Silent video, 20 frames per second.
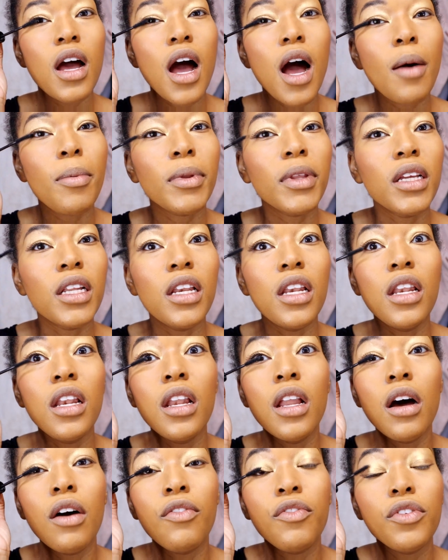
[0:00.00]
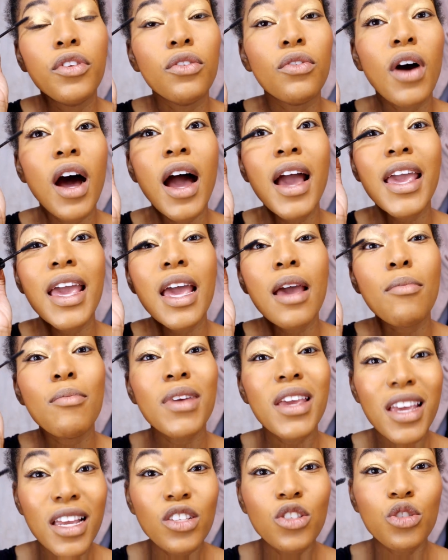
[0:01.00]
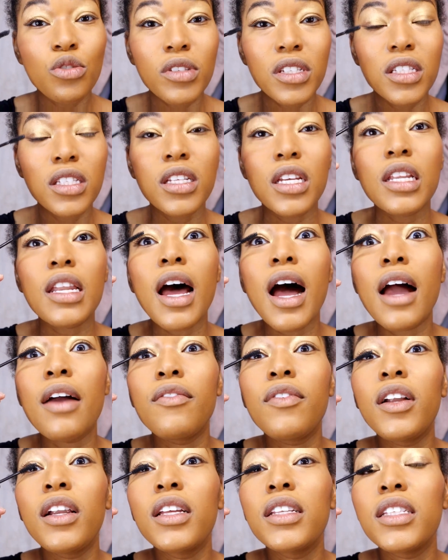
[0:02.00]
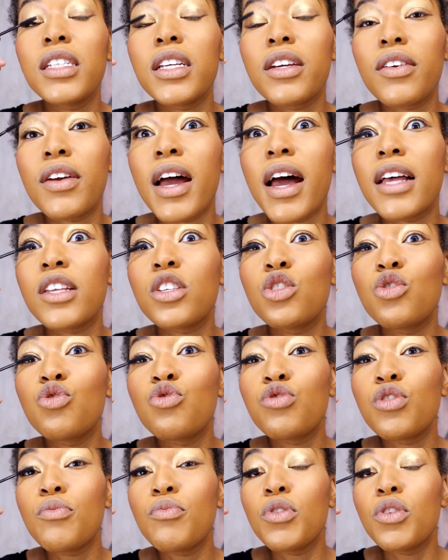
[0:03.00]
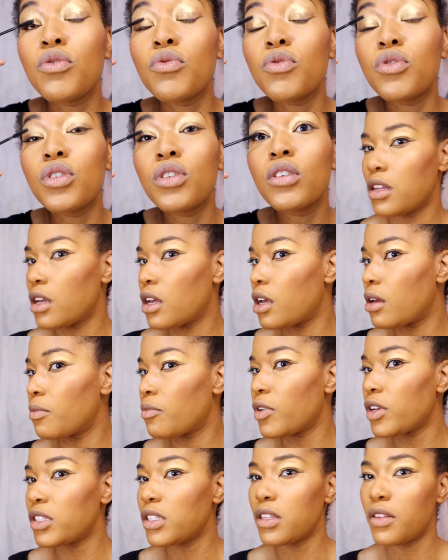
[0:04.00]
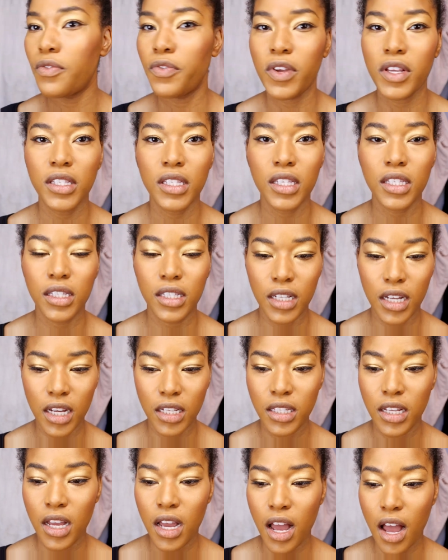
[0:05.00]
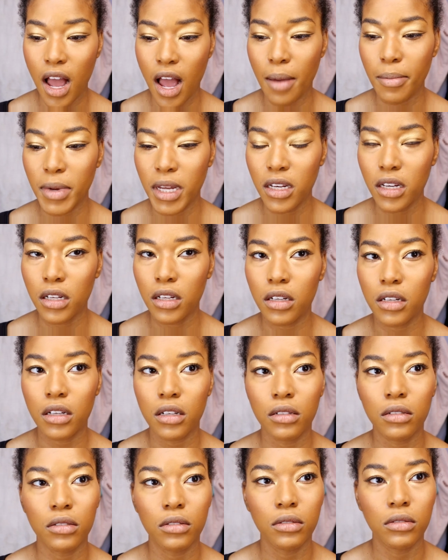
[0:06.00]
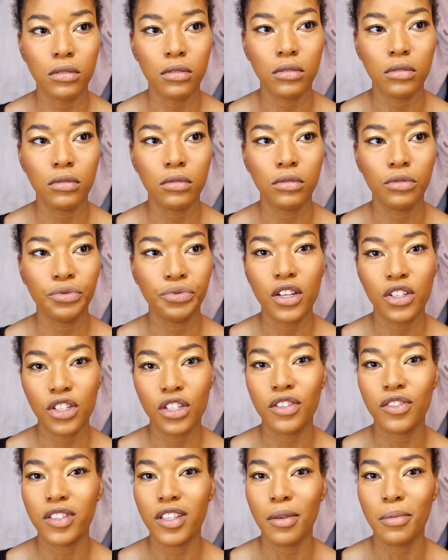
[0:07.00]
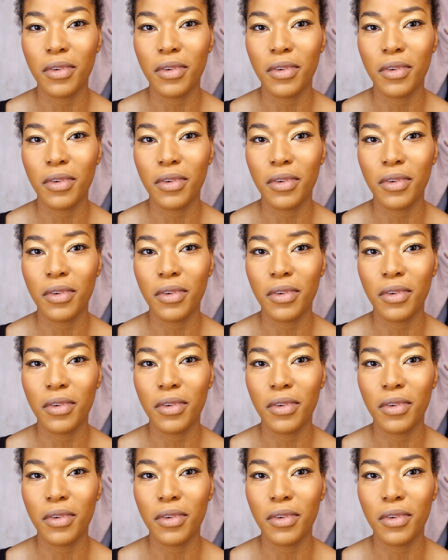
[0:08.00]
love to. I am interested. I volunteer as tribute. Rest of the face is done. I'm gonna, I should have